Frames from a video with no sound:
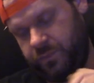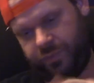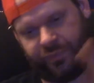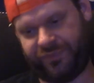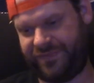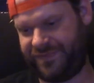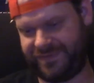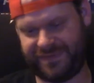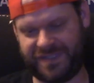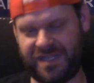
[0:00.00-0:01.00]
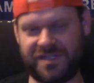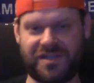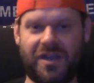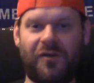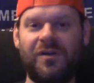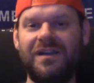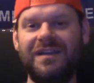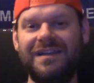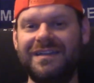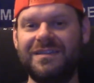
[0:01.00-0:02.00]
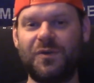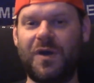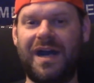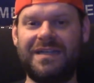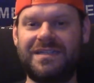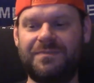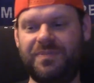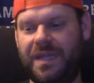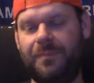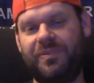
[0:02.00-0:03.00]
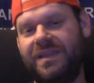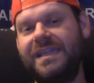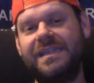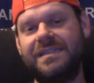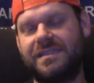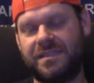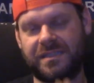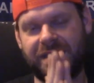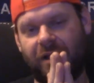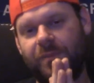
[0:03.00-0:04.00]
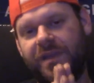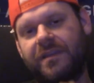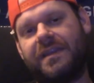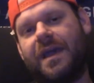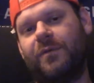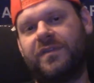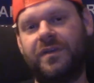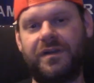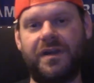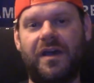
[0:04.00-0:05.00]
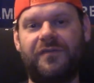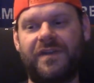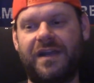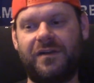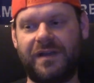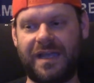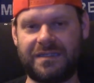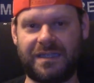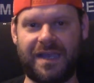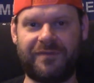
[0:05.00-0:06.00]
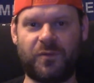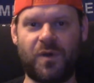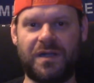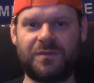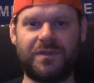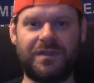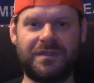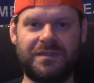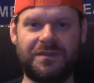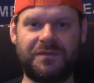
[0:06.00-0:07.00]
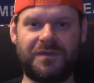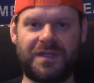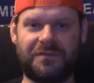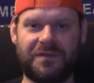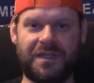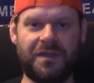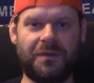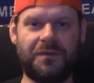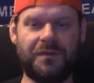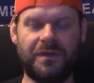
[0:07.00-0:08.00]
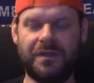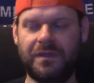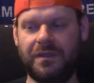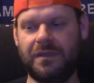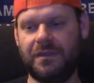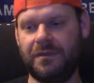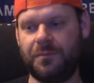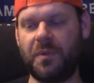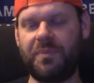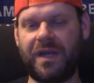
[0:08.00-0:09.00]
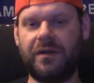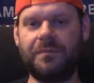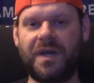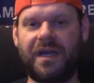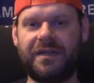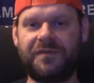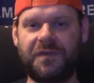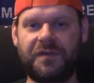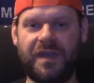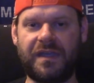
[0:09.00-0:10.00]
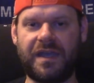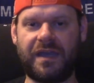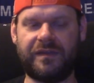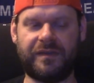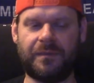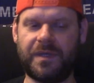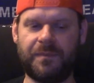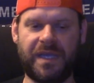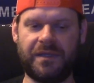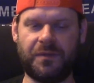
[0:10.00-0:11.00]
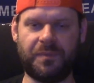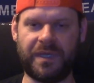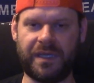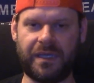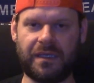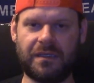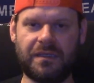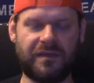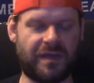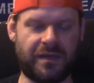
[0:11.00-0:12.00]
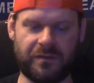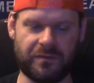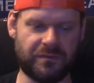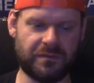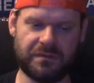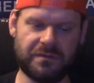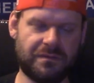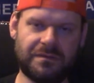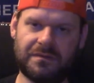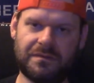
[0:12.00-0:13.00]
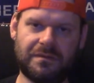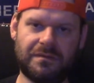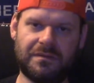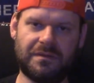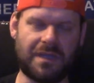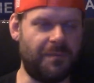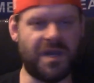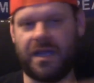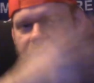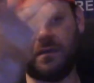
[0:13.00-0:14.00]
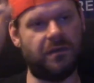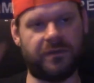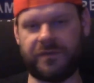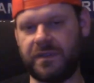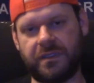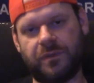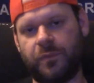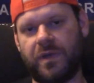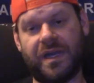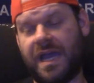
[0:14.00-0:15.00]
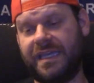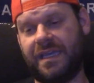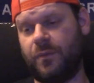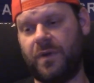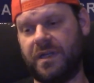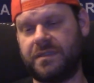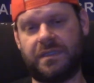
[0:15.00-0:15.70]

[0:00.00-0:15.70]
shit show to watch. Please just tell me that that was good enough and I don't actually have to watch one of this dude's fucking videos. But bear in mind, if you say yes, I'm going to make you pick it. Because I'm not going to look for a good one. I can't watch